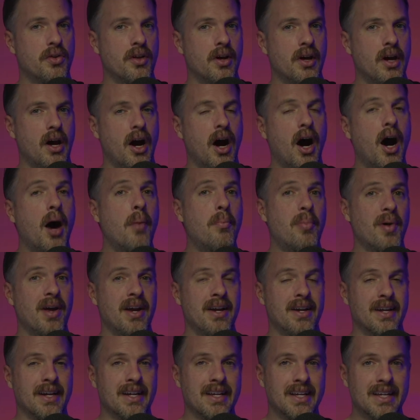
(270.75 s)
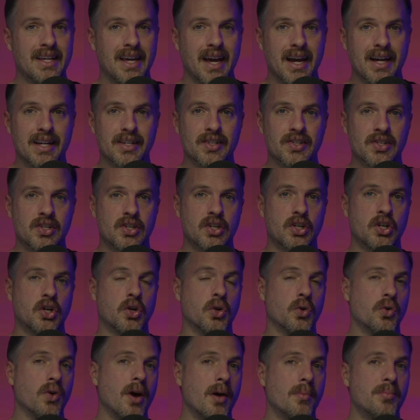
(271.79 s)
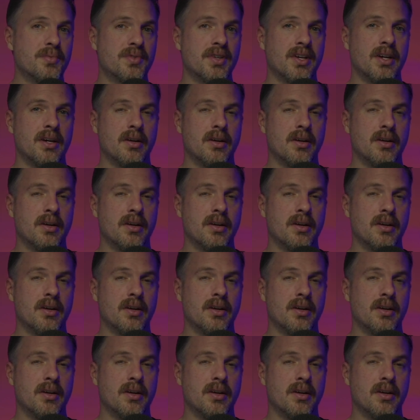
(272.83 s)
up and against corrupt